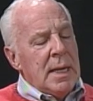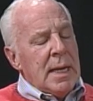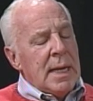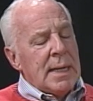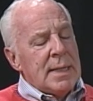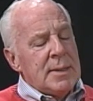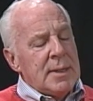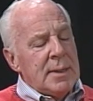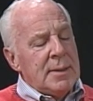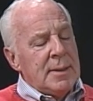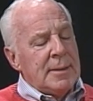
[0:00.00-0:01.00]
And I
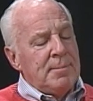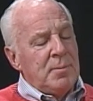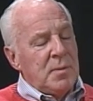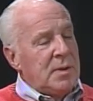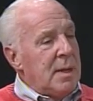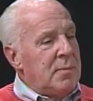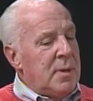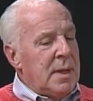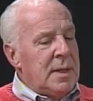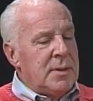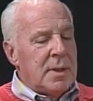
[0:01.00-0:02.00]
said, same
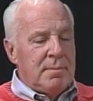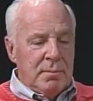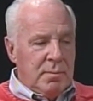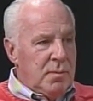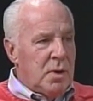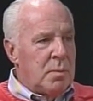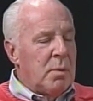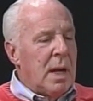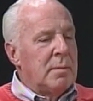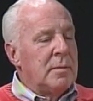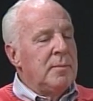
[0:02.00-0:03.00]
thing, and he said, no
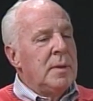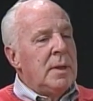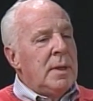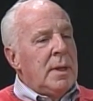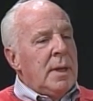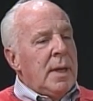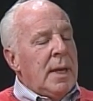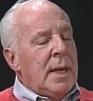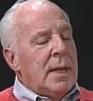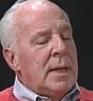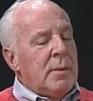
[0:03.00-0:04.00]
problem.
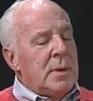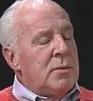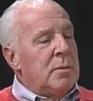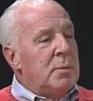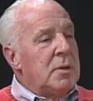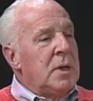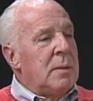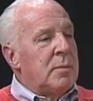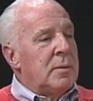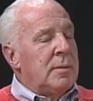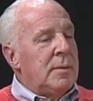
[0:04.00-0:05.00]
And I went to a
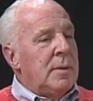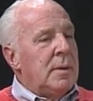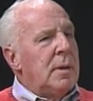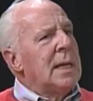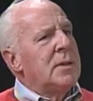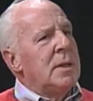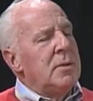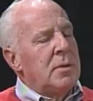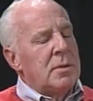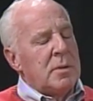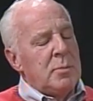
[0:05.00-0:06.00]
bookkeeper. Actually, I
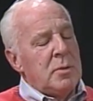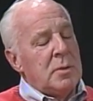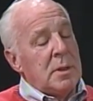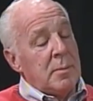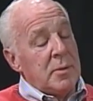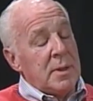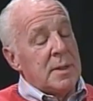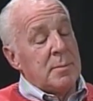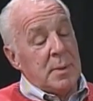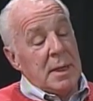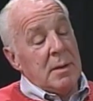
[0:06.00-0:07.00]
didn't go to the bookkeeper,
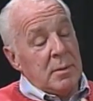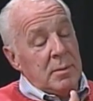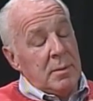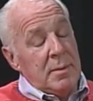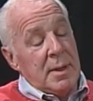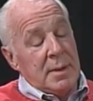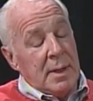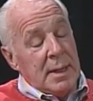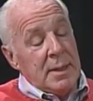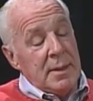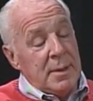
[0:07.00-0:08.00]
yes, but anyway, then
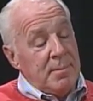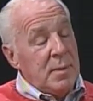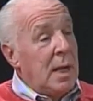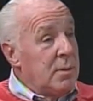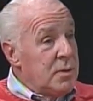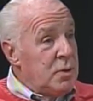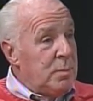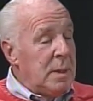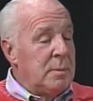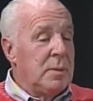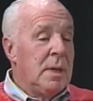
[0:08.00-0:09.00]
I had those two
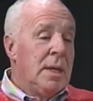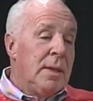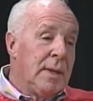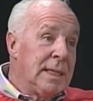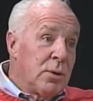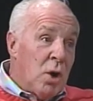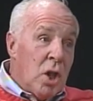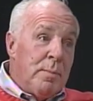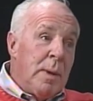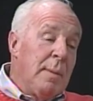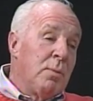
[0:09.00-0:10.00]
people. They did all the
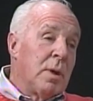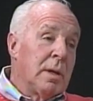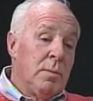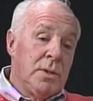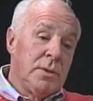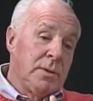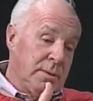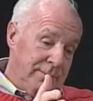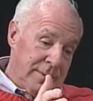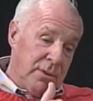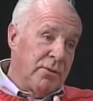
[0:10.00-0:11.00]
paperwork, which is
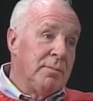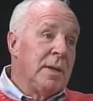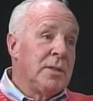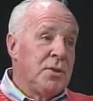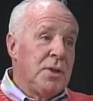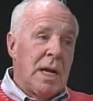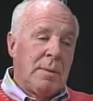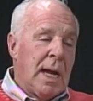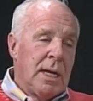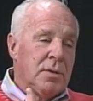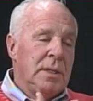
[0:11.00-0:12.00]
a tremendous job.
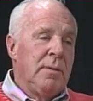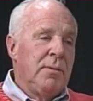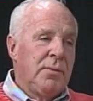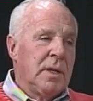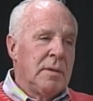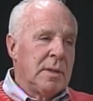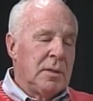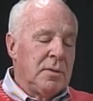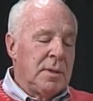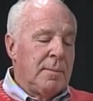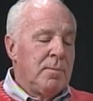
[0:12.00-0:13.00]
I couldn't even think about doing it.